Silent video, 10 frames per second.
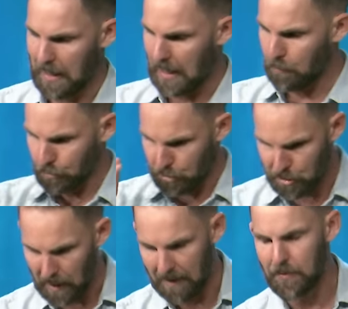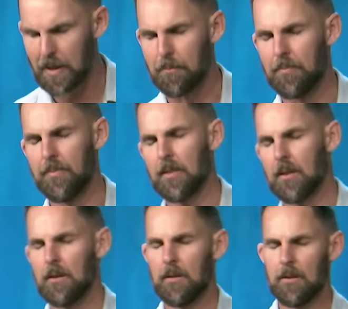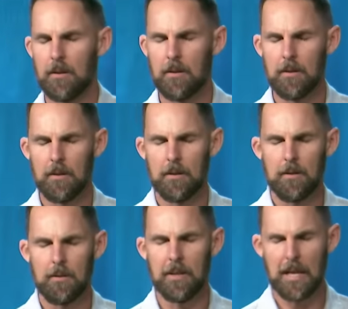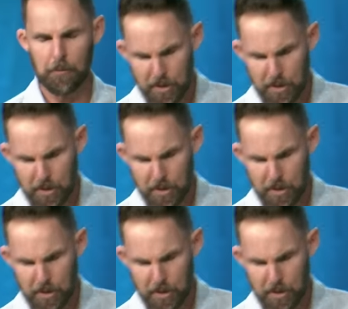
He will save them. He will